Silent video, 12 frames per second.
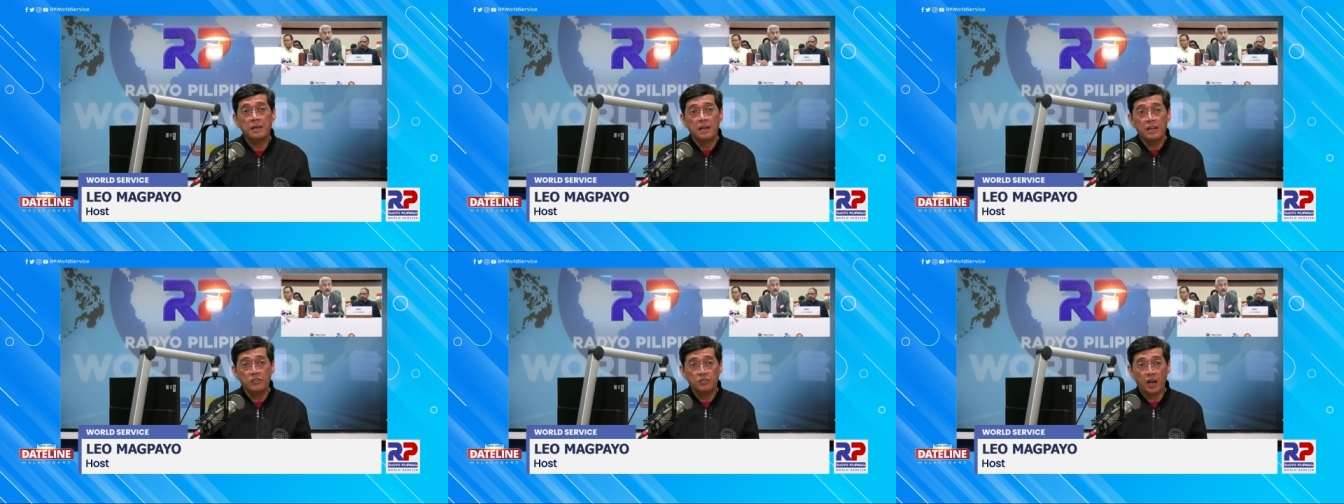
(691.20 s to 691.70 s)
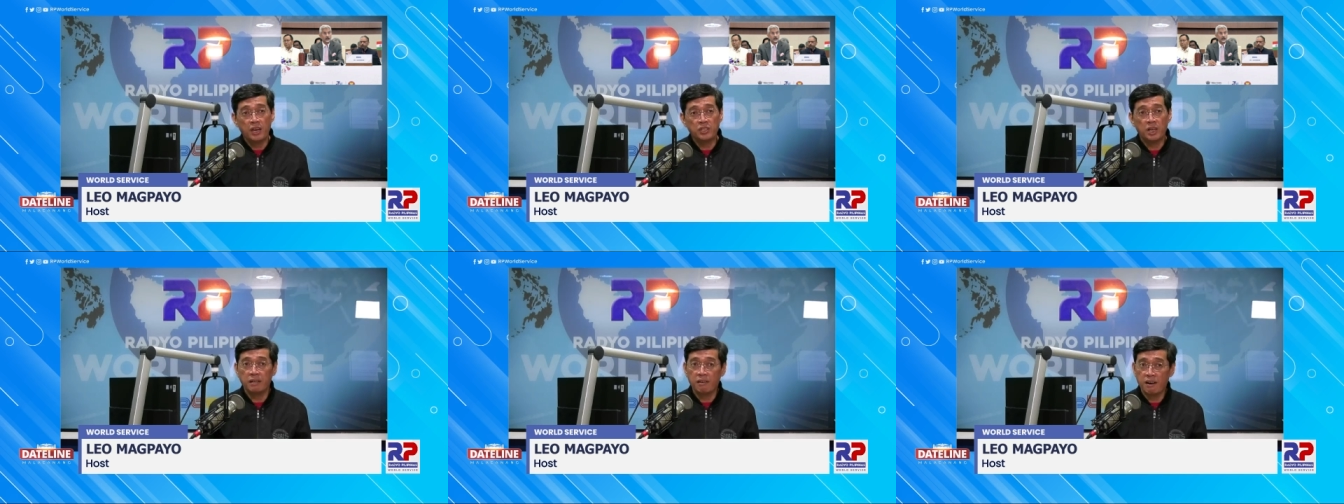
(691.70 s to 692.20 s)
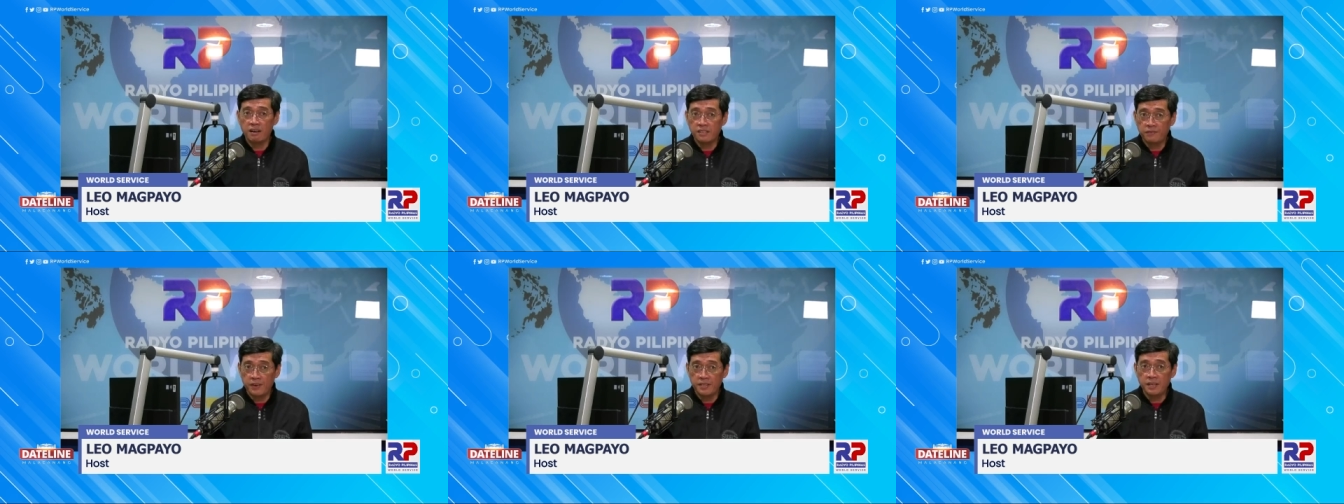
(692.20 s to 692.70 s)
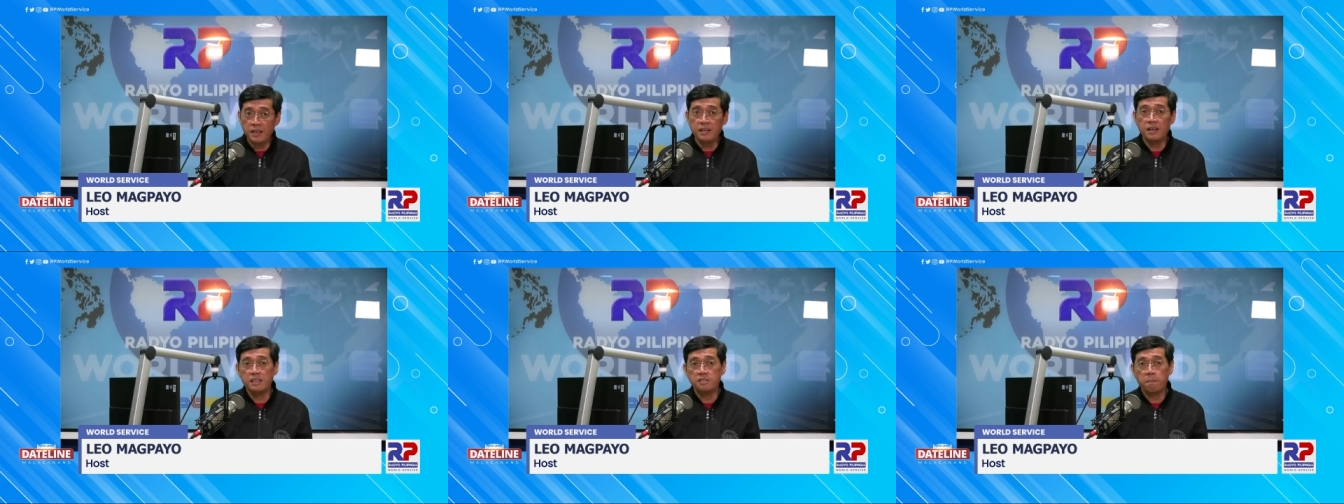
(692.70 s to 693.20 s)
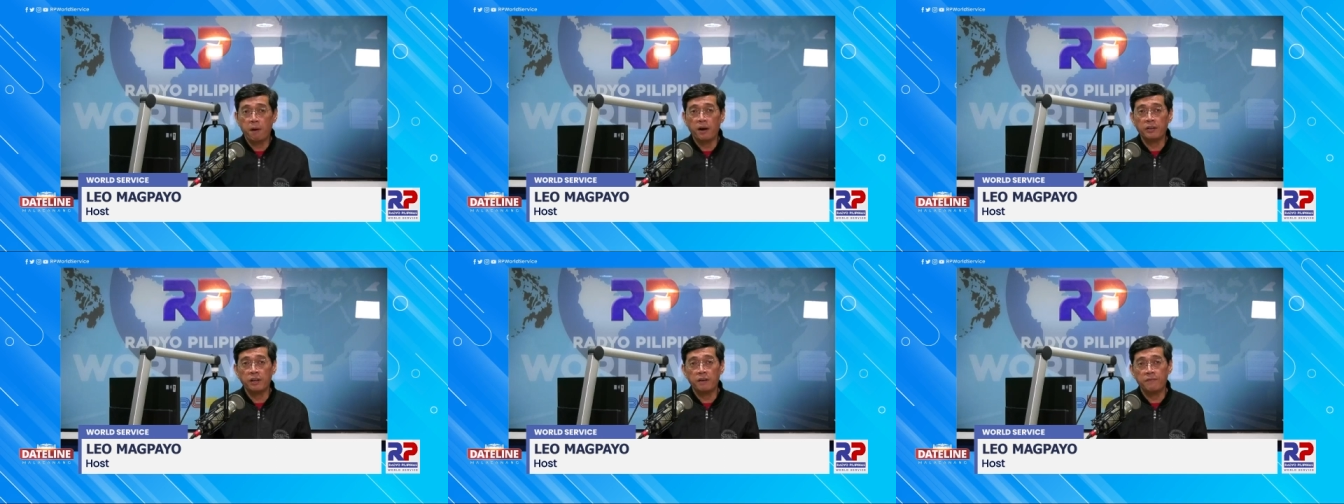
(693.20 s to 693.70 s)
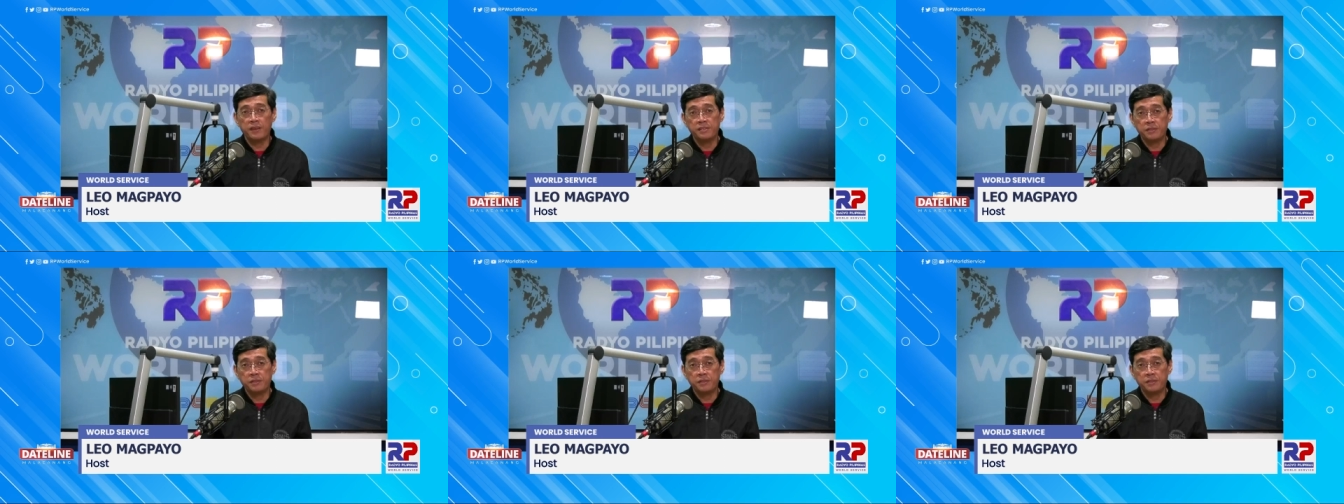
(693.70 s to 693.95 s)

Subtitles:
Jai Shankar's visit is part of his